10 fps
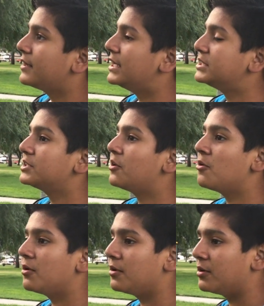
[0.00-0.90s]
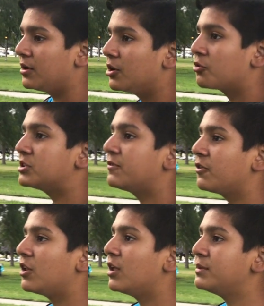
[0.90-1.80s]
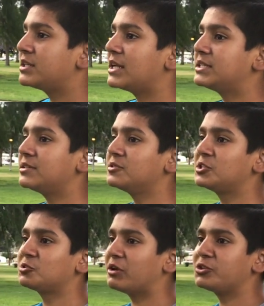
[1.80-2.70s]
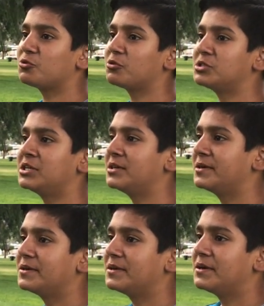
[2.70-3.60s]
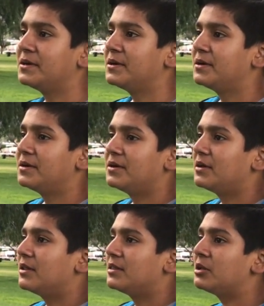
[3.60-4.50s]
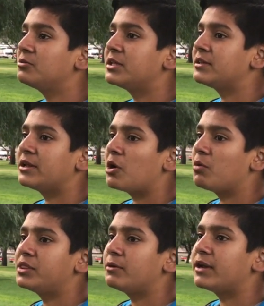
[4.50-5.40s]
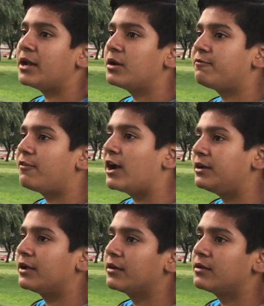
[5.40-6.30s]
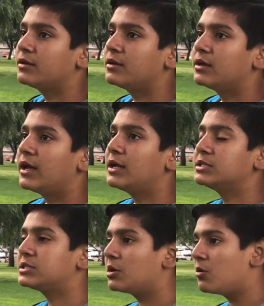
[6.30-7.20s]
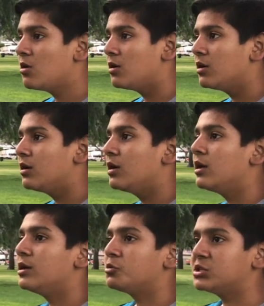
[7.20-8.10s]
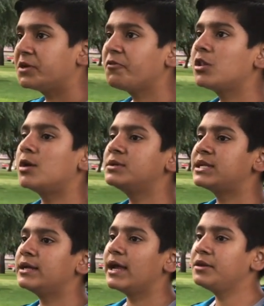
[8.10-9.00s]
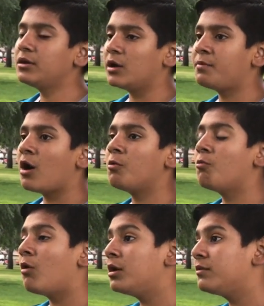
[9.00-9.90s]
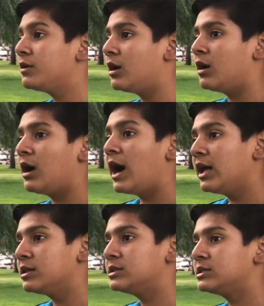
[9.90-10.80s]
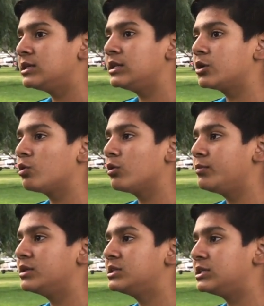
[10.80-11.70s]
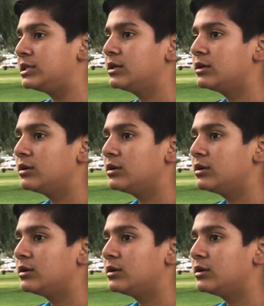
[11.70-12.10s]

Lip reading: And so, Christopher Columbus had sailed straight towards it. Little did they know what they would end up finding. And so, Christopher Columbus had ended up on one of the islands in the Caribbean Sea.